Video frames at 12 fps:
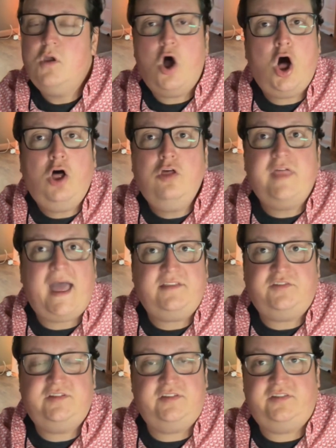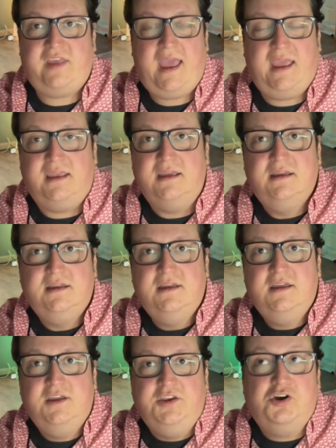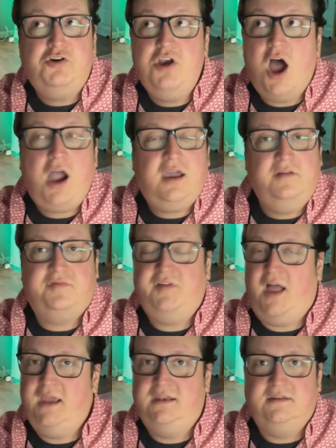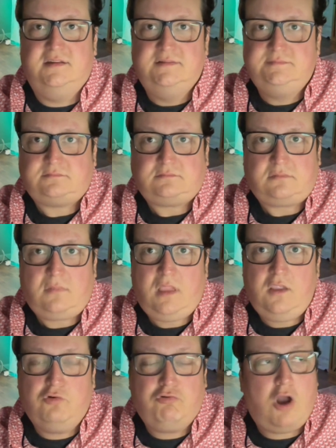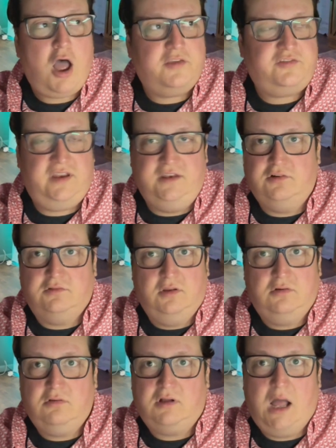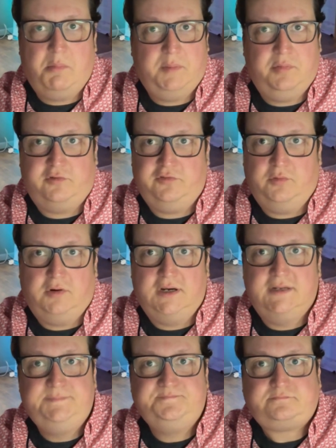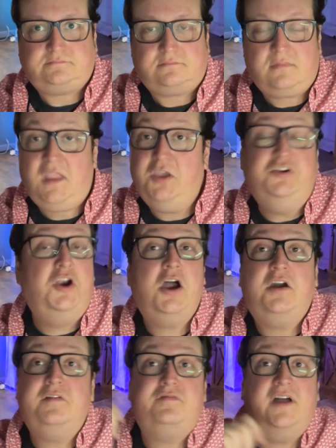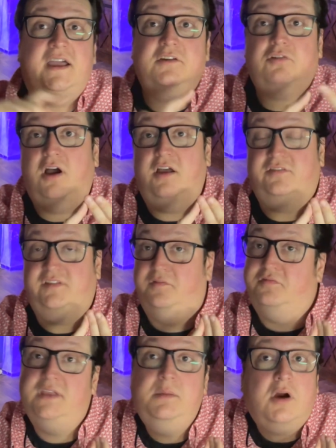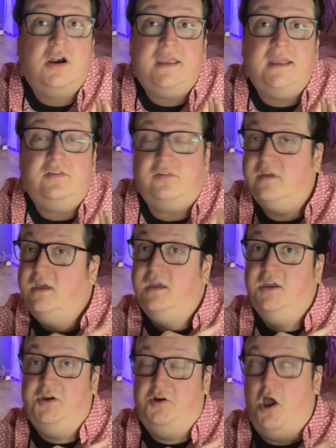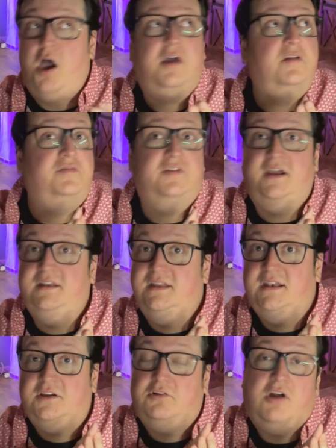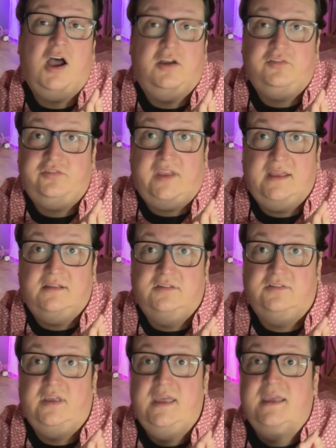All that's to say, you're not going to find Crossed in your local comic book store. You're not going to find Crossed at flea markets. You're not going to find it at garage sales.